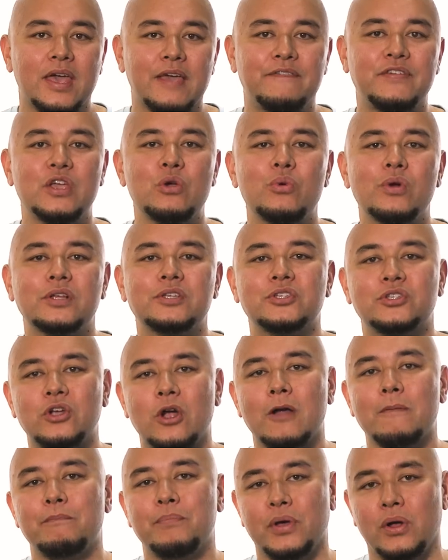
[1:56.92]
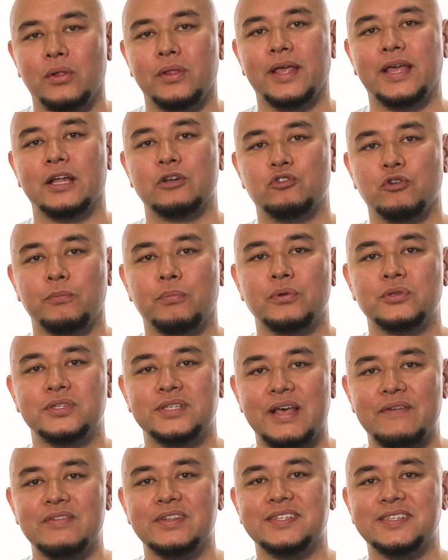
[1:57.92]
If you were to start building a Drupal
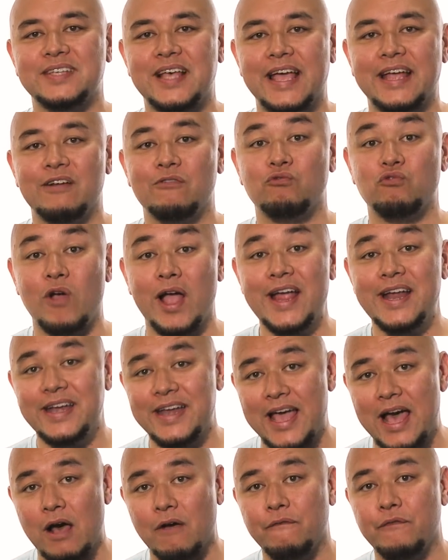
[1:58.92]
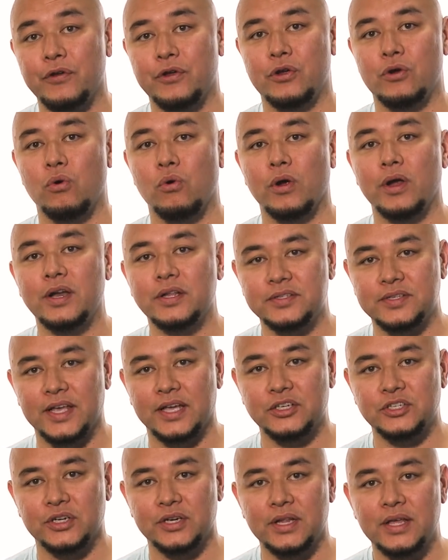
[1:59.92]
seven site right now for your
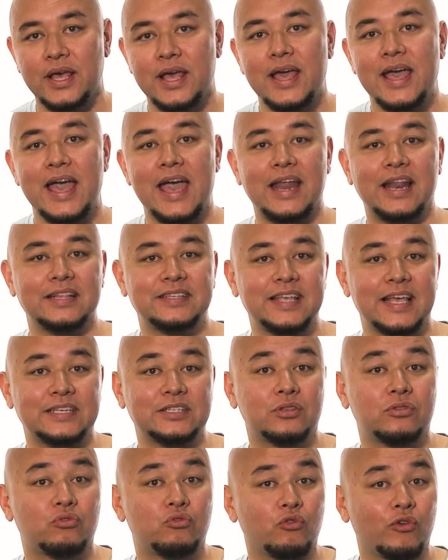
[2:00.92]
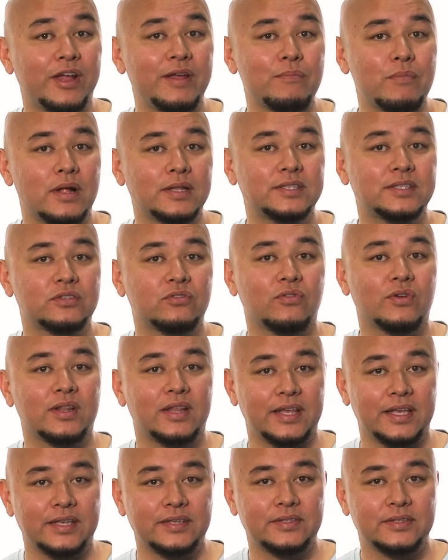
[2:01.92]
organization and it takes three months to
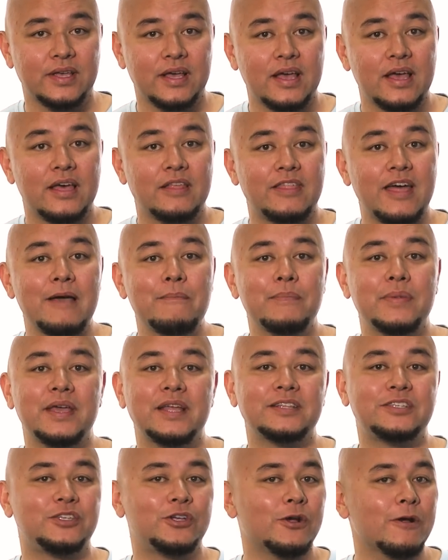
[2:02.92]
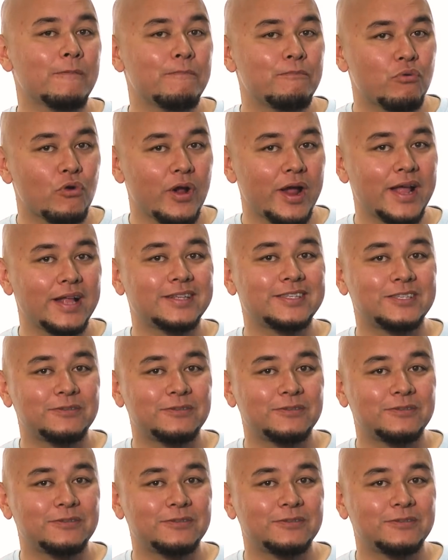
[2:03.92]
release, that means your brand